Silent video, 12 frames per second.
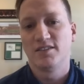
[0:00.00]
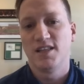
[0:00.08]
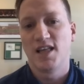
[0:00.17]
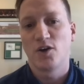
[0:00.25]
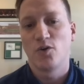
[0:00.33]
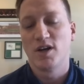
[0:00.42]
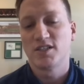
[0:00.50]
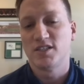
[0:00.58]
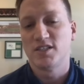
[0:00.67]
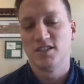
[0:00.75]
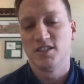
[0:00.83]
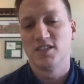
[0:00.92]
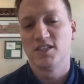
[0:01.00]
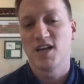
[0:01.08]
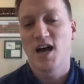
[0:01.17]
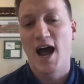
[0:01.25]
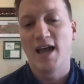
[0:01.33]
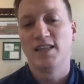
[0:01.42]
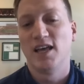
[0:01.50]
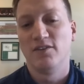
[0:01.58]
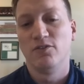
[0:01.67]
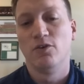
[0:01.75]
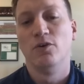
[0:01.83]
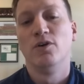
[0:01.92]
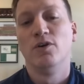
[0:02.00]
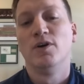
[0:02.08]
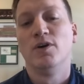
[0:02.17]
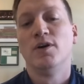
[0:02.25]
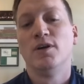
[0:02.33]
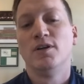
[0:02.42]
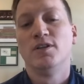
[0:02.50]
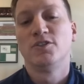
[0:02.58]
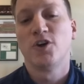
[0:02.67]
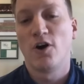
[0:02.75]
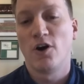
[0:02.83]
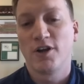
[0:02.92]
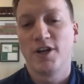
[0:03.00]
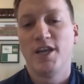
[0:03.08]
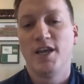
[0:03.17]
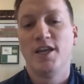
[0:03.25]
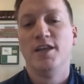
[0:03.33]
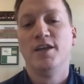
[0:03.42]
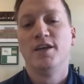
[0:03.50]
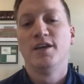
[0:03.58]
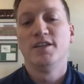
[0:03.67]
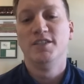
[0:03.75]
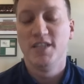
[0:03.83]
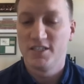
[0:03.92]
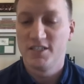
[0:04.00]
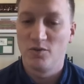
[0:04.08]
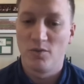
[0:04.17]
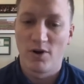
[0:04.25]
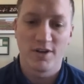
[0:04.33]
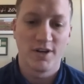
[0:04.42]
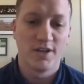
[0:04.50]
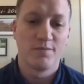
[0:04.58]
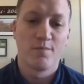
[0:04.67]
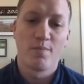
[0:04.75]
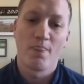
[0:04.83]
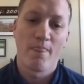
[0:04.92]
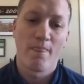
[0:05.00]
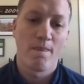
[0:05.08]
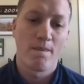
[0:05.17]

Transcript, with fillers: to that to that question is, is just high level targeted digital marketing.